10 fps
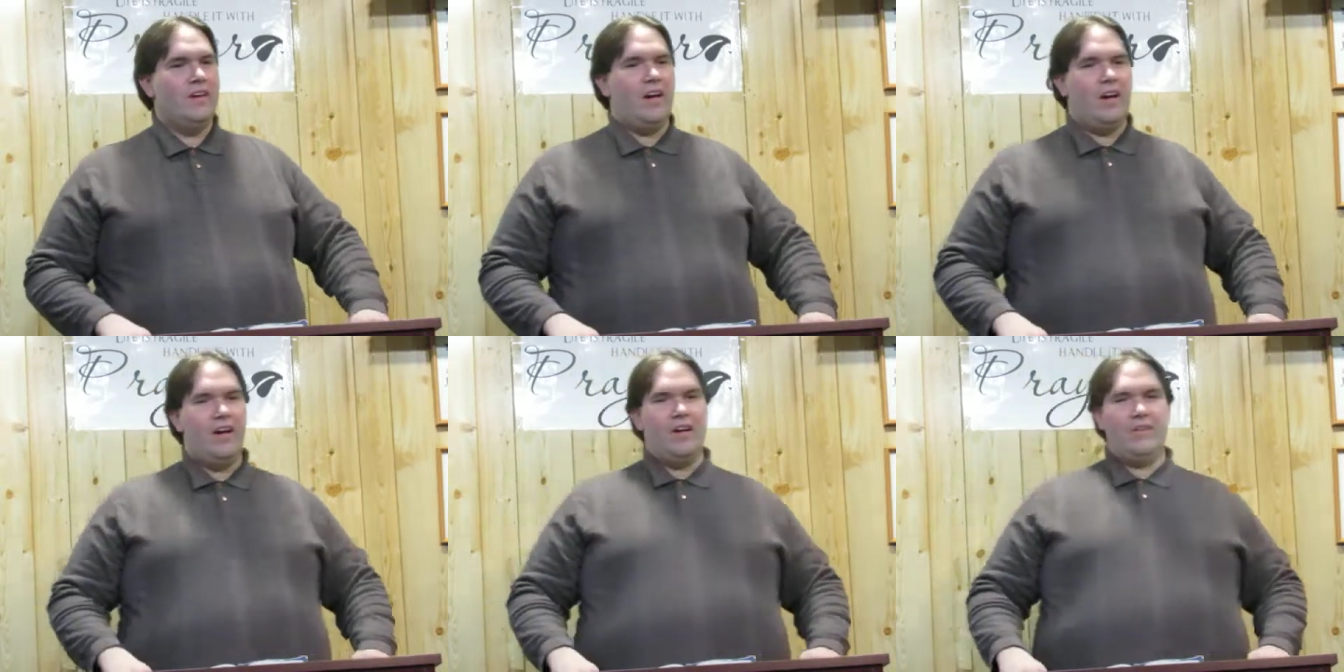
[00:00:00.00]

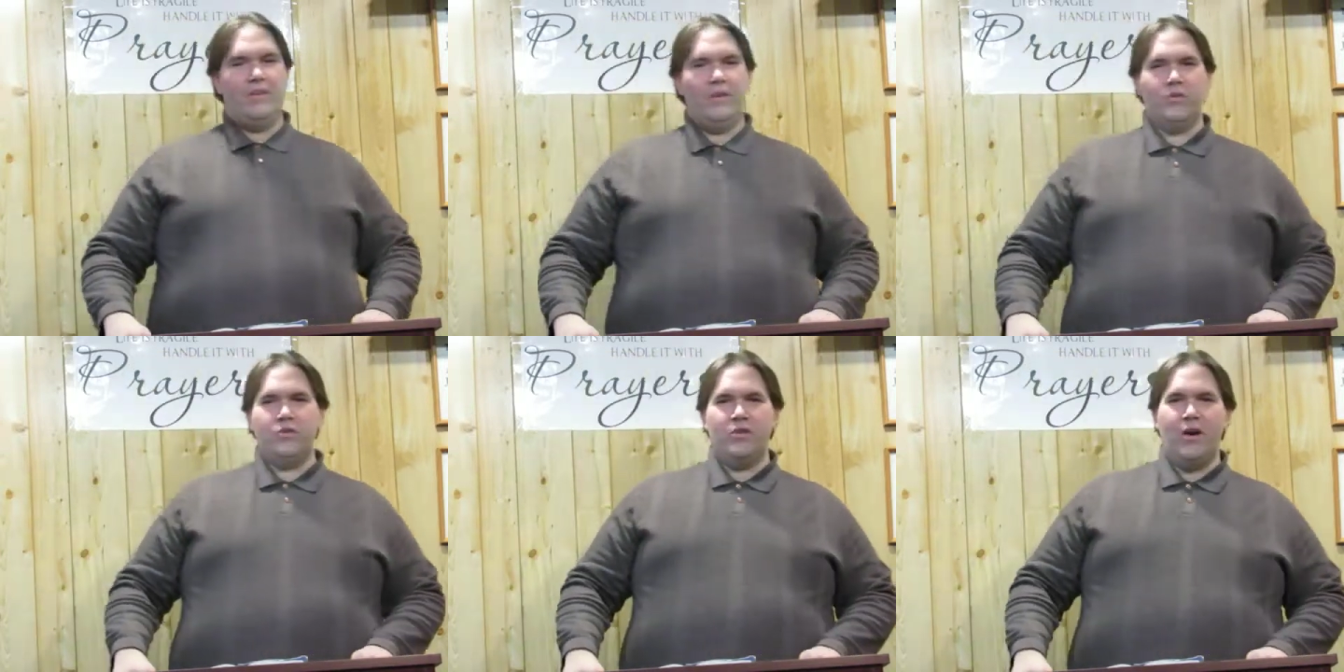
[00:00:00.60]
Uh, they're
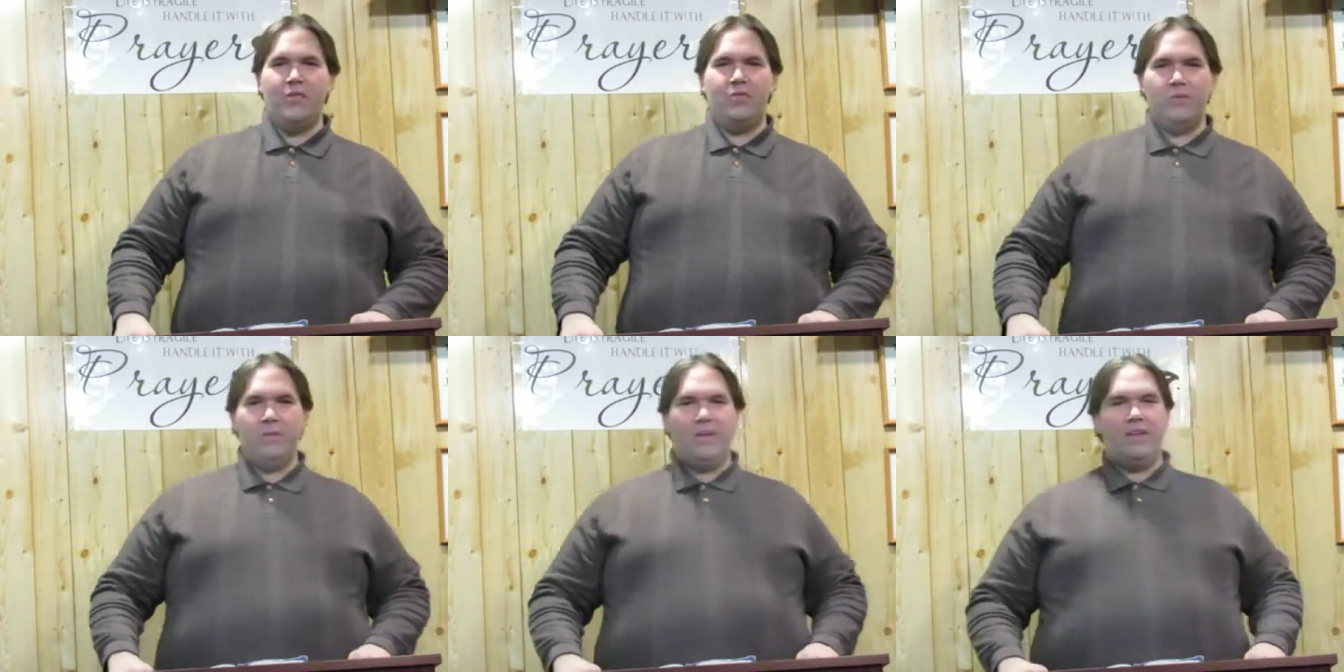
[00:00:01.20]
now
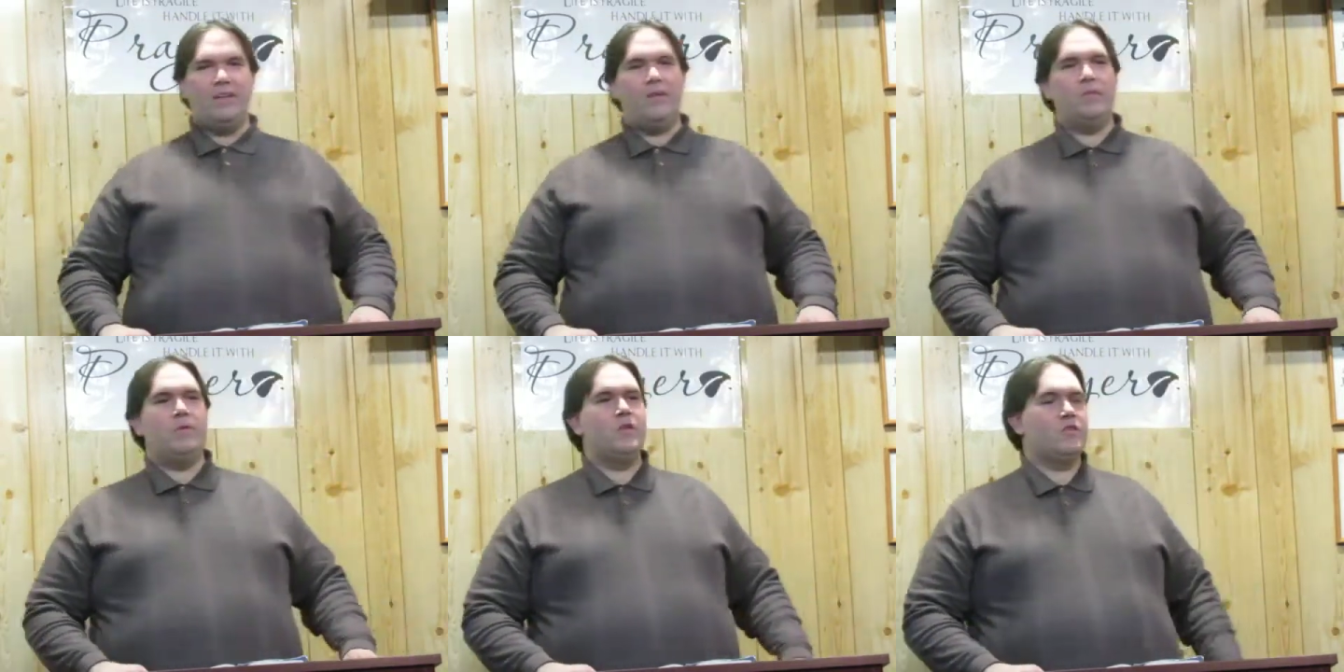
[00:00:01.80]
forbidding their
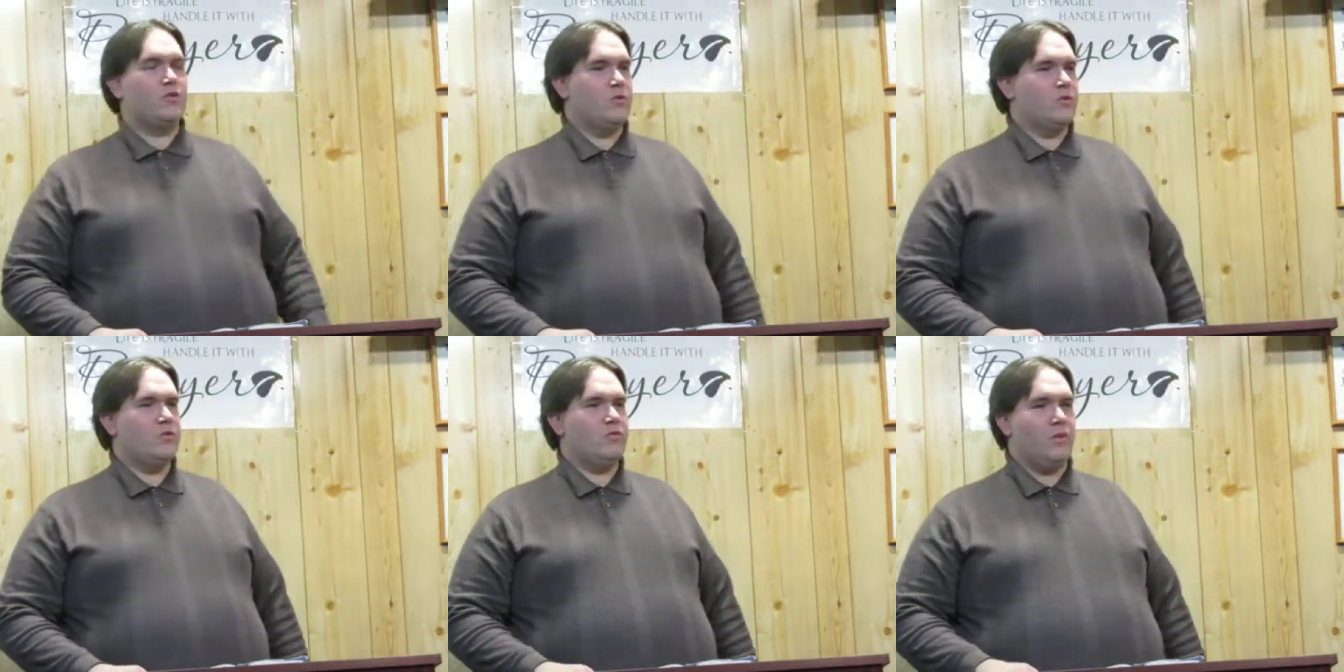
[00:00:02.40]

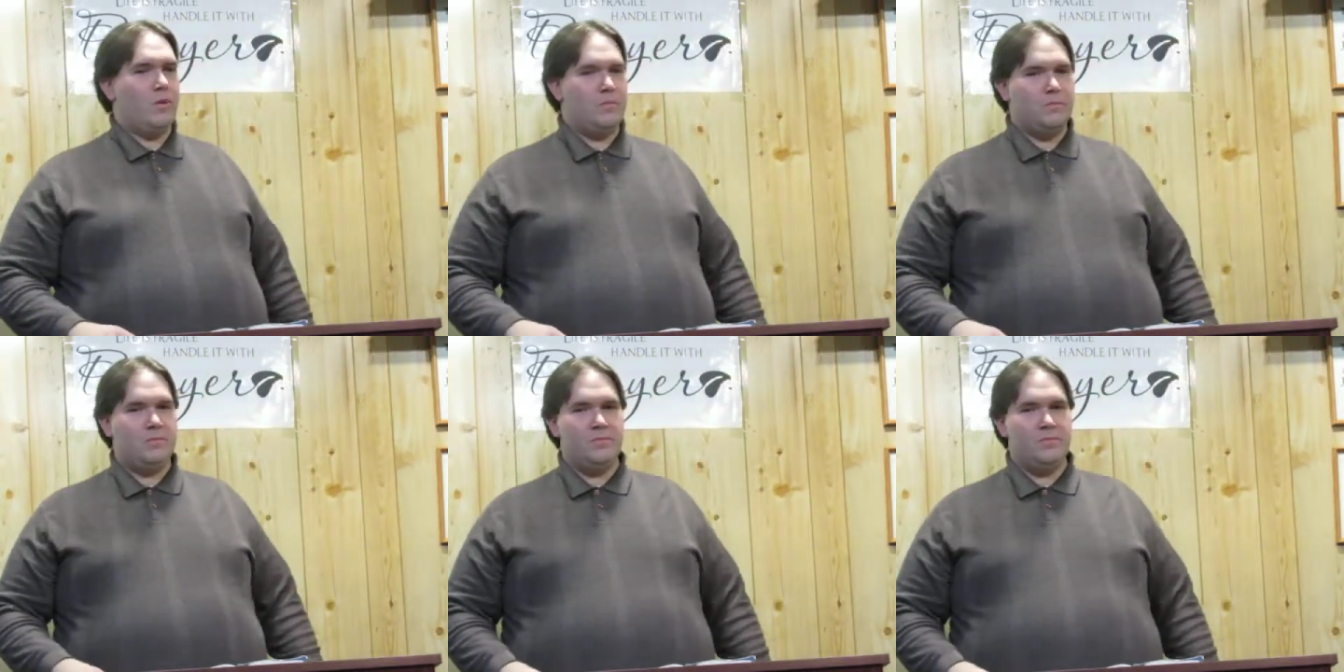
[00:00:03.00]
ministers from